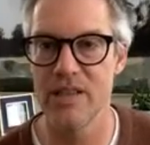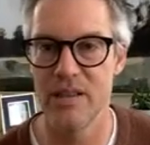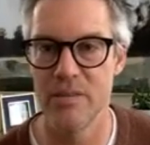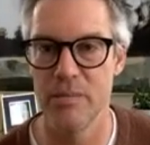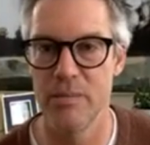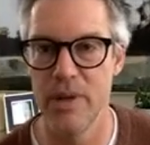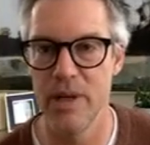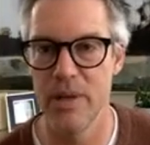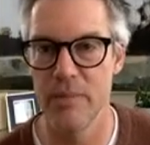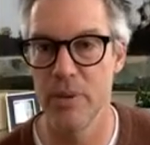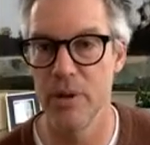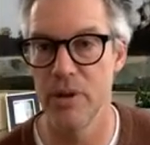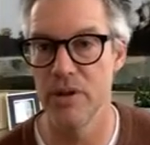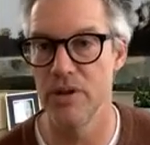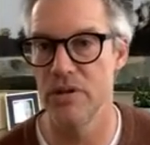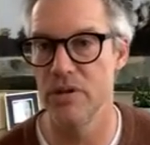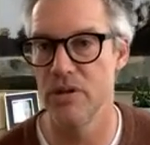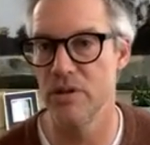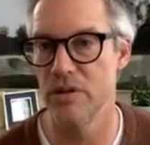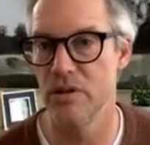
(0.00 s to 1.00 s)
and put
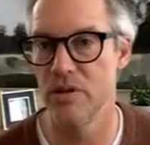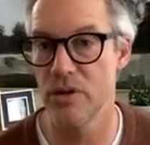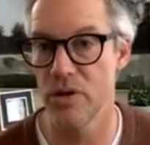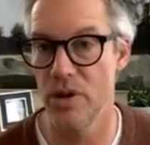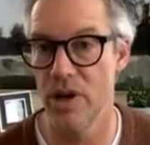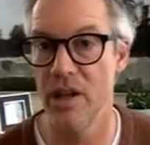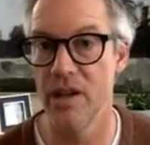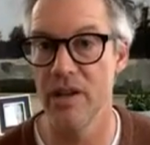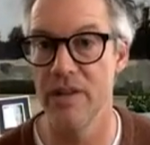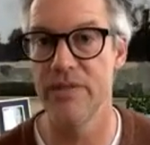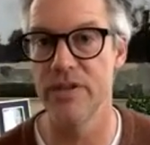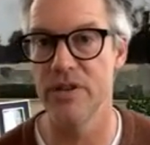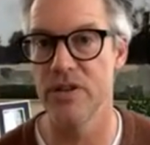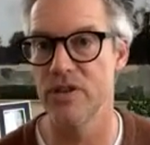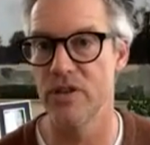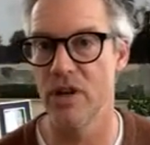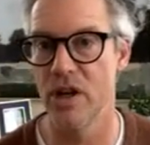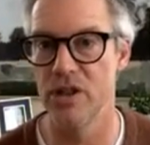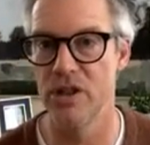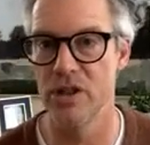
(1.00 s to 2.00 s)
trail
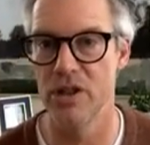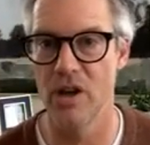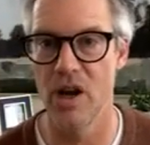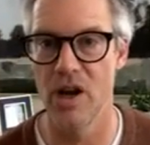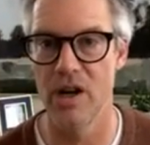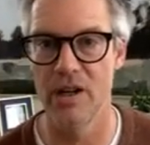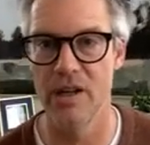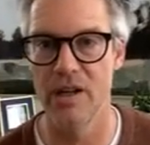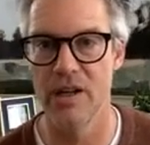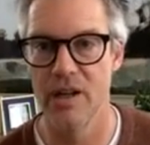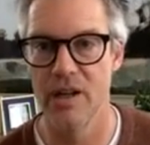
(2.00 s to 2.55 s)
infrastructure on it.